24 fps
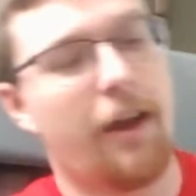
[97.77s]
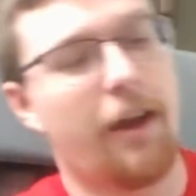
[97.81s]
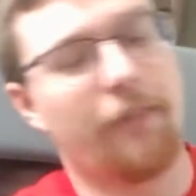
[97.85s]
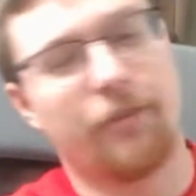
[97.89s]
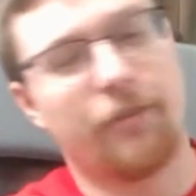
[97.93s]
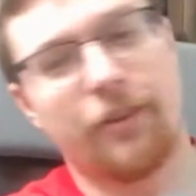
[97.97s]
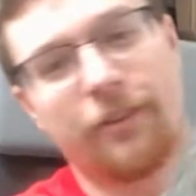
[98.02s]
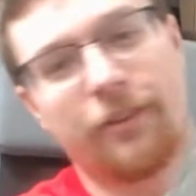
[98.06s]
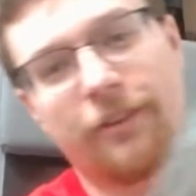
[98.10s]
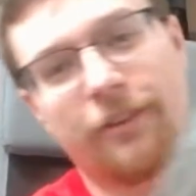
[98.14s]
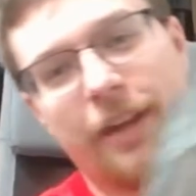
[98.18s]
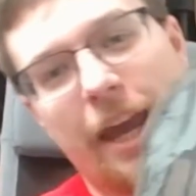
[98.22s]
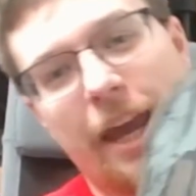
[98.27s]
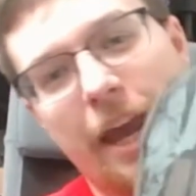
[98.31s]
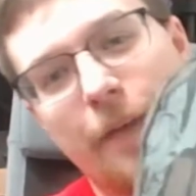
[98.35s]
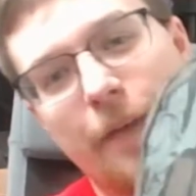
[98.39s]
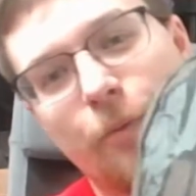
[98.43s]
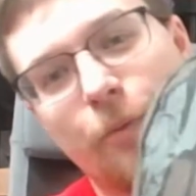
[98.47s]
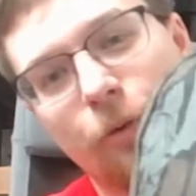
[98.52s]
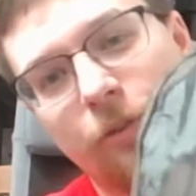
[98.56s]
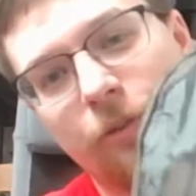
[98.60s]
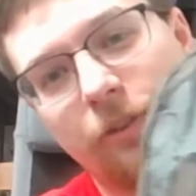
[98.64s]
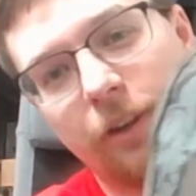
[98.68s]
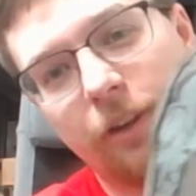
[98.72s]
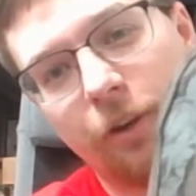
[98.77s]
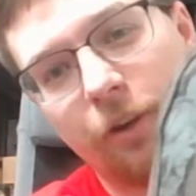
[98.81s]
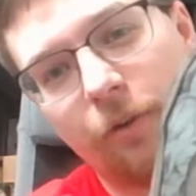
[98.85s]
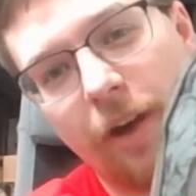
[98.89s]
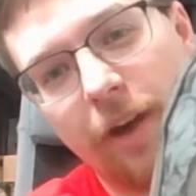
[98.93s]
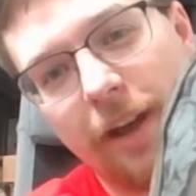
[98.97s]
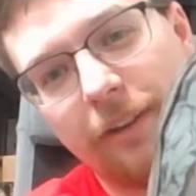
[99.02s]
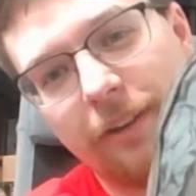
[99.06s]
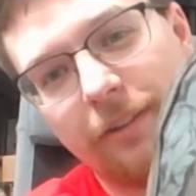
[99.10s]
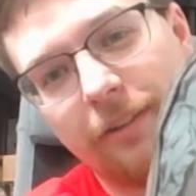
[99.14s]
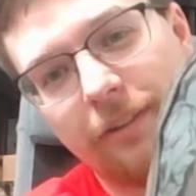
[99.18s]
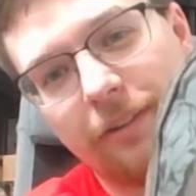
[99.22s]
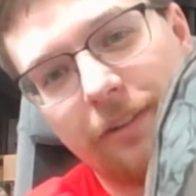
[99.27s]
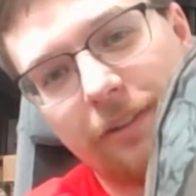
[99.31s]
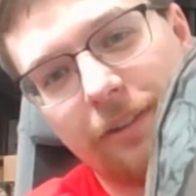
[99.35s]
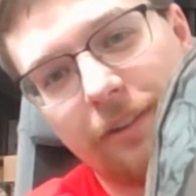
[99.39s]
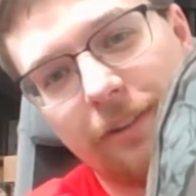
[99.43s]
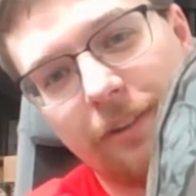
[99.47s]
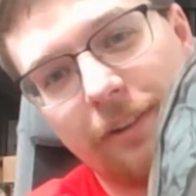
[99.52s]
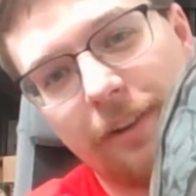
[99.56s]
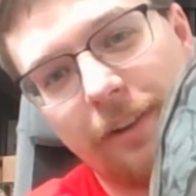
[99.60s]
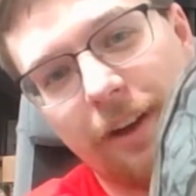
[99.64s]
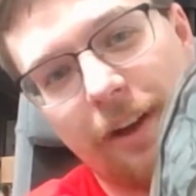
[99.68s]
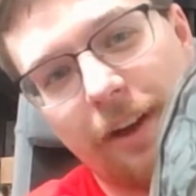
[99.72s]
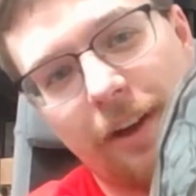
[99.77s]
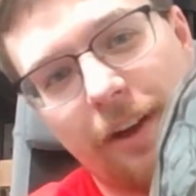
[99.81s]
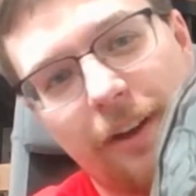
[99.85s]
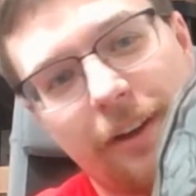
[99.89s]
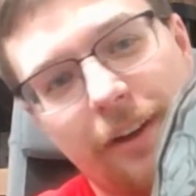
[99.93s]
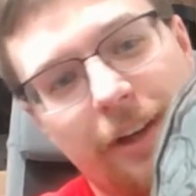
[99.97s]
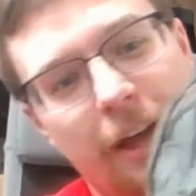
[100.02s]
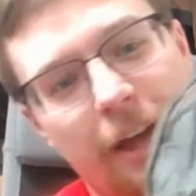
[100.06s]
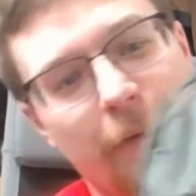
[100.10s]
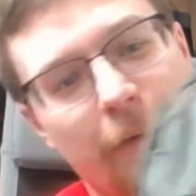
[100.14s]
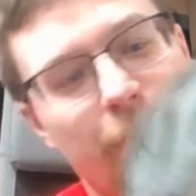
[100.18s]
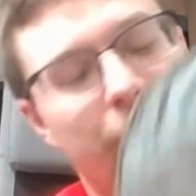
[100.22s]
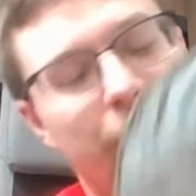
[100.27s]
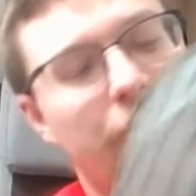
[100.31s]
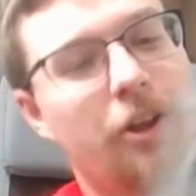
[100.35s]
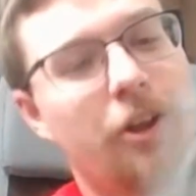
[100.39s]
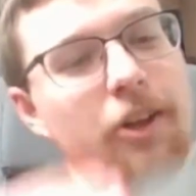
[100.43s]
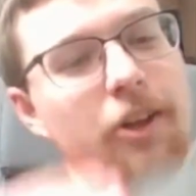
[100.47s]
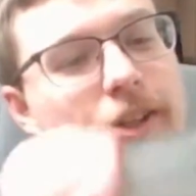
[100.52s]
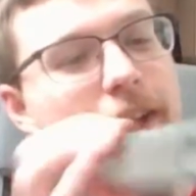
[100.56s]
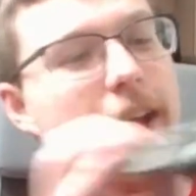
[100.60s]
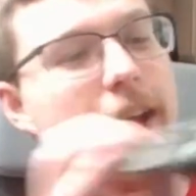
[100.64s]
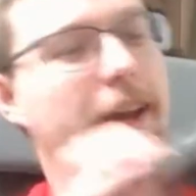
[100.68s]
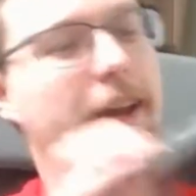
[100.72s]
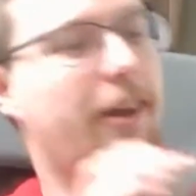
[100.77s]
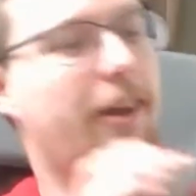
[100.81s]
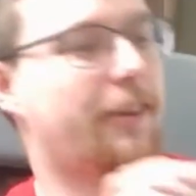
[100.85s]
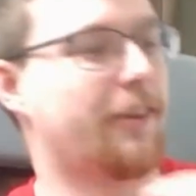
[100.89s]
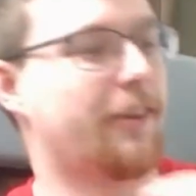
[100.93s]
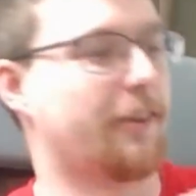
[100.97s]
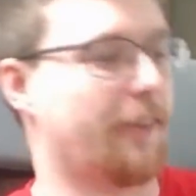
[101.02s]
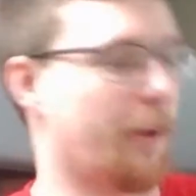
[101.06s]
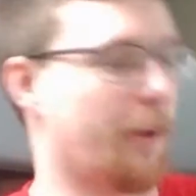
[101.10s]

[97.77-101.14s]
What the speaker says: this Camel Cigarettes camouflage hat. I think that